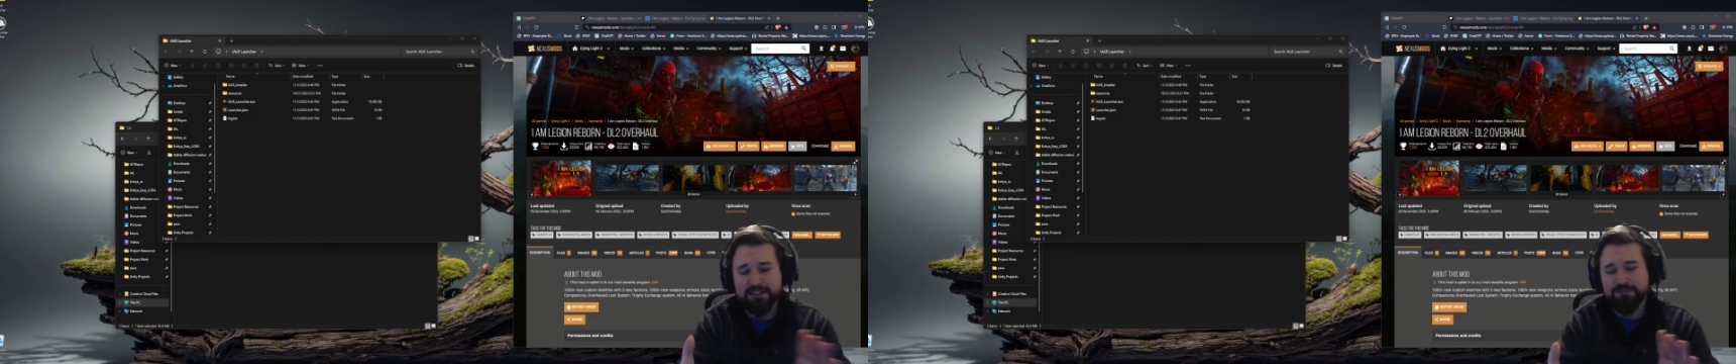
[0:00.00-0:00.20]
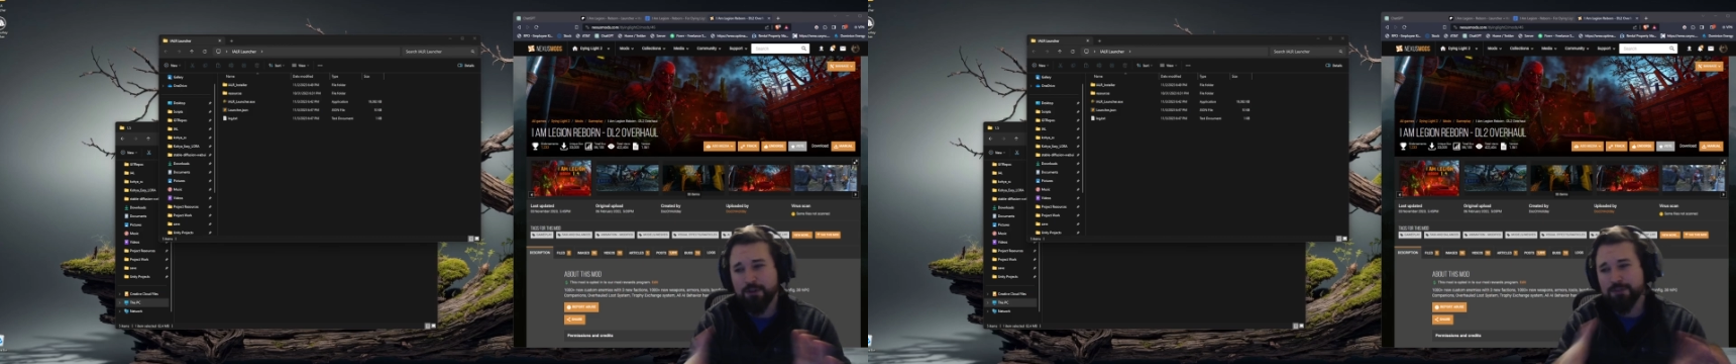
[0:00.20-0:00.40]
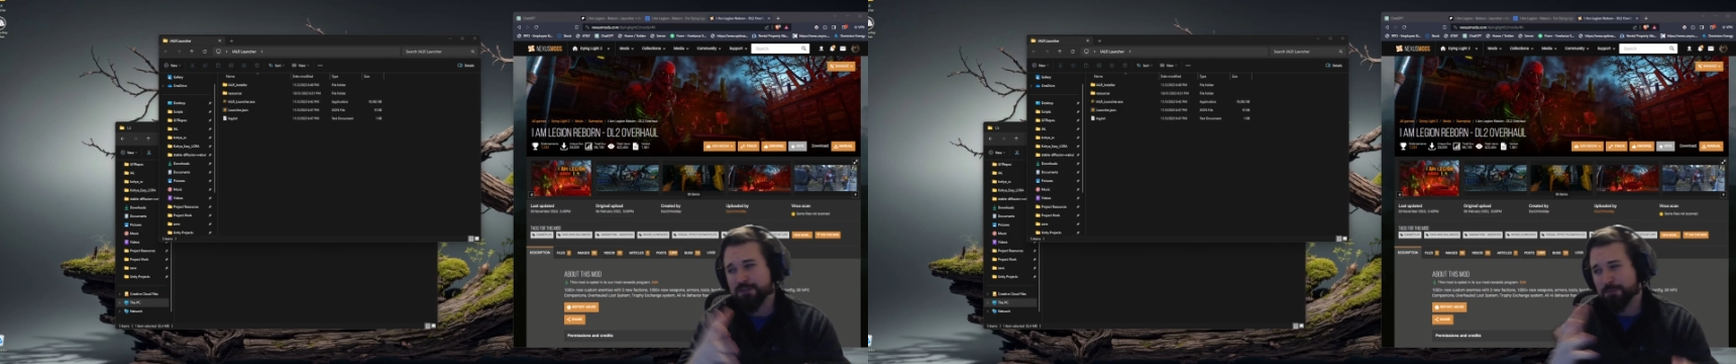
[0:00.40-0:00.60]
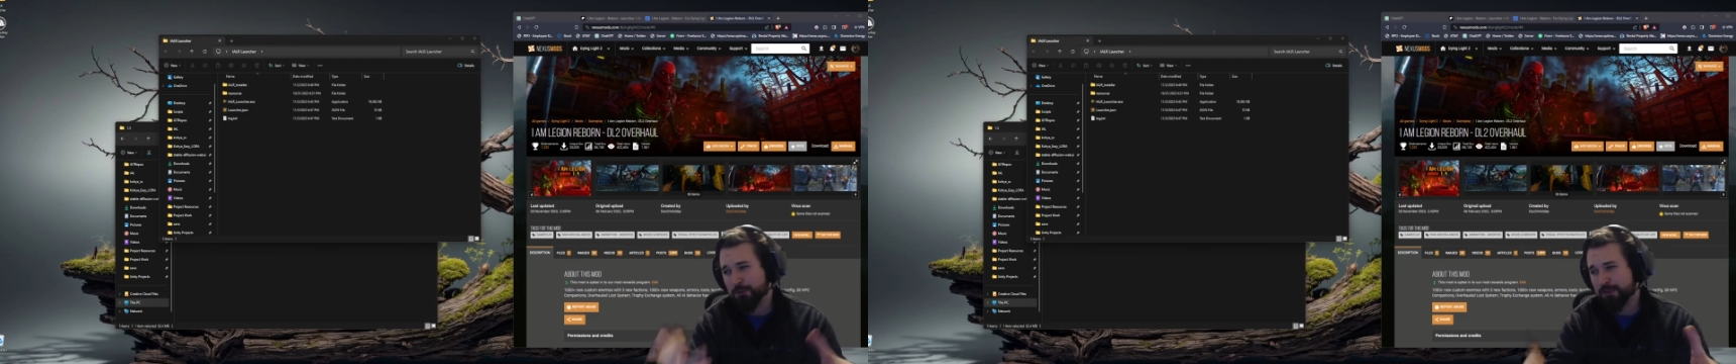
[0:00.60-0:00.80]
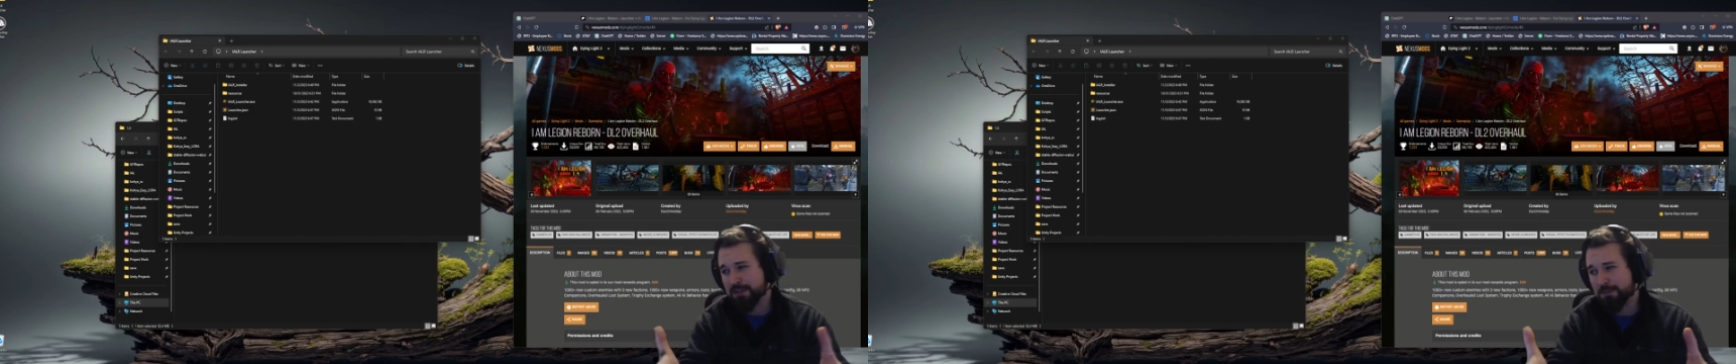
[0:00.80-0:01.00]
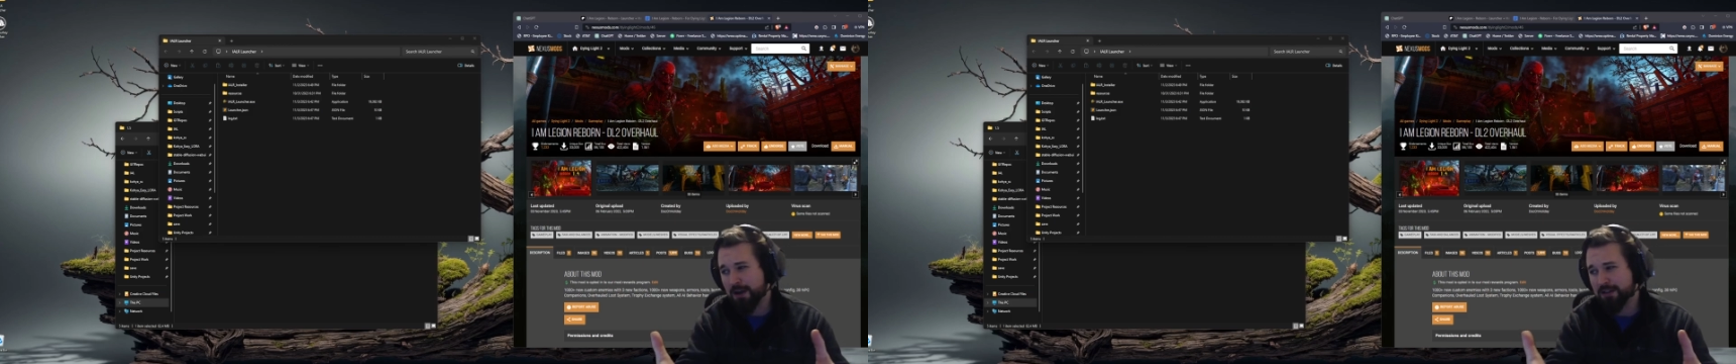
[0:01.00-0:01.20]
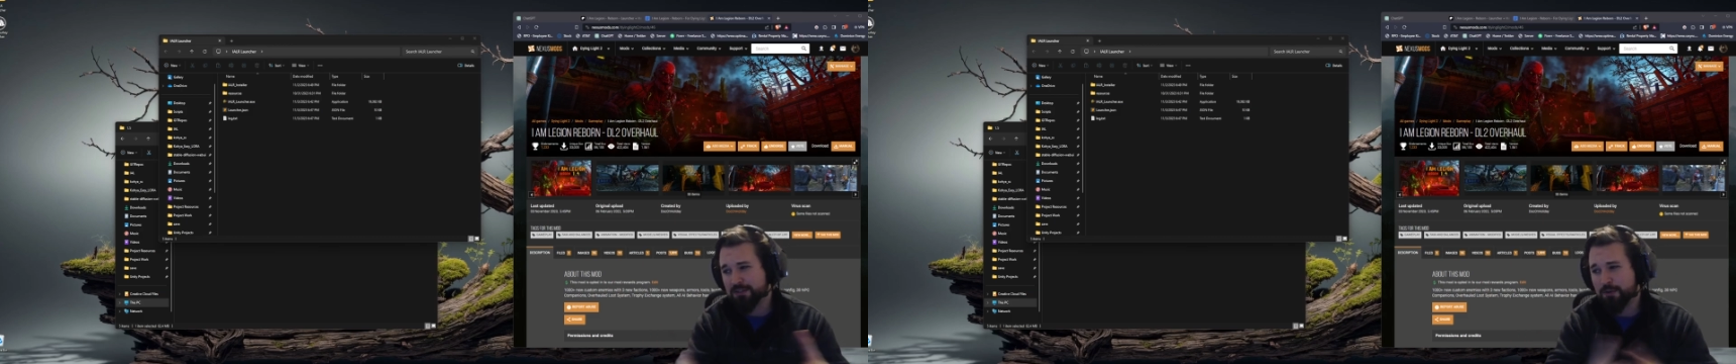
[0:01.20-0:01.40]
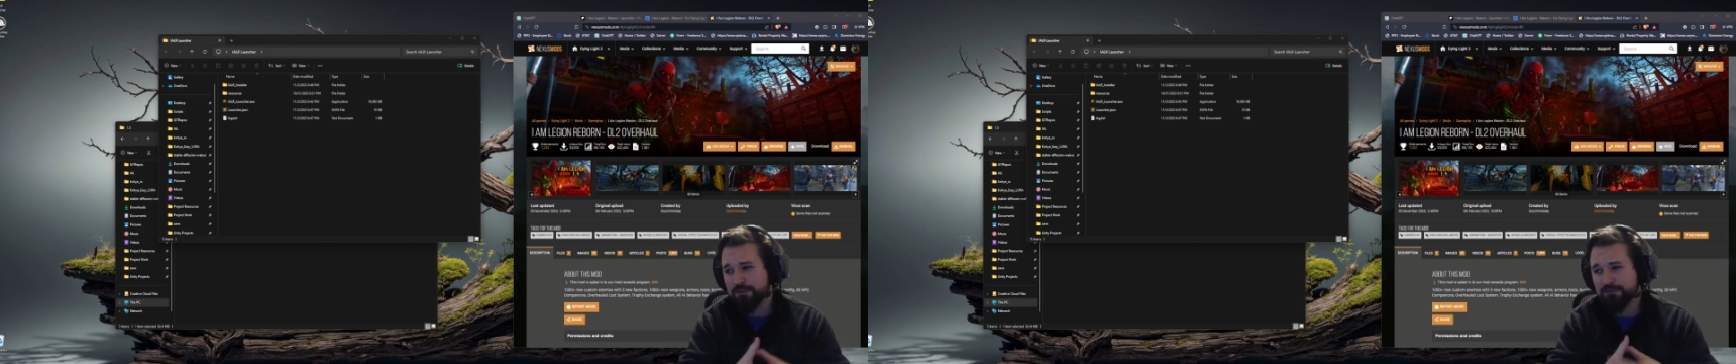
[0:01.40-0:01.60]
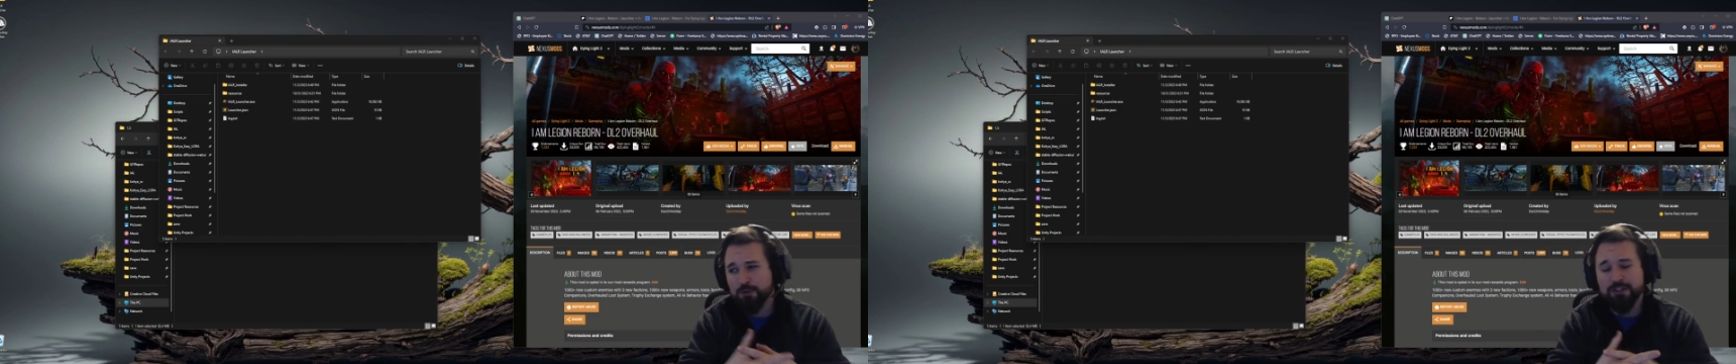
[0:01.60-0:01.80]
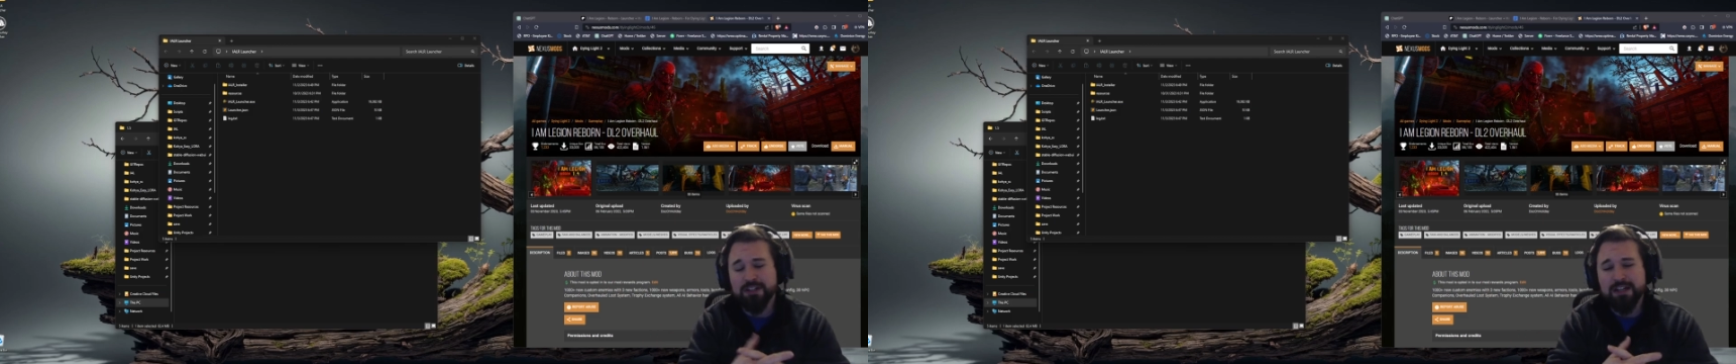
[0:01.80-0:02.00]
as far as supporting the mods going
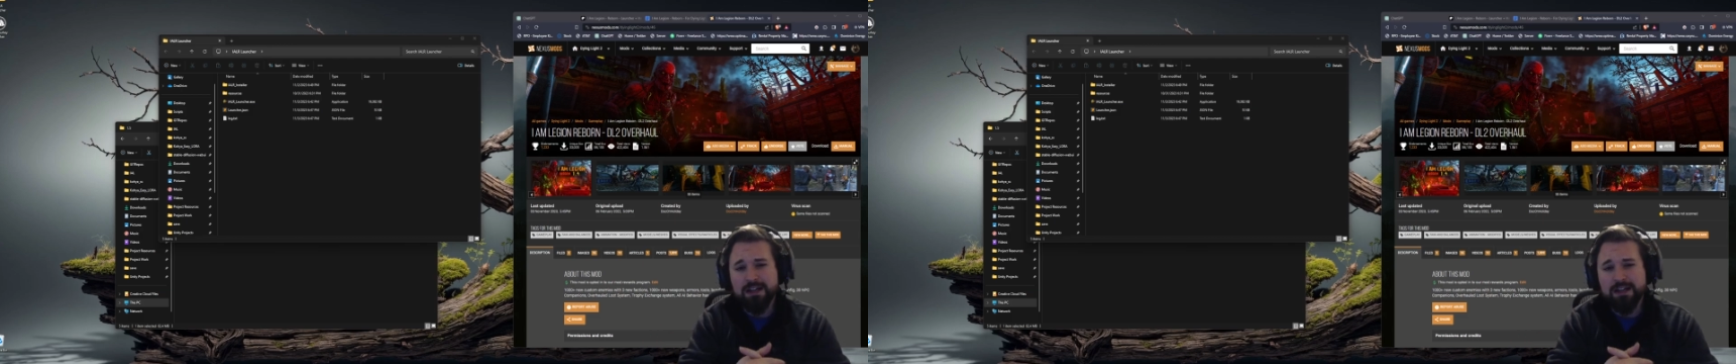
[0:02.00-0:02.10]
forward,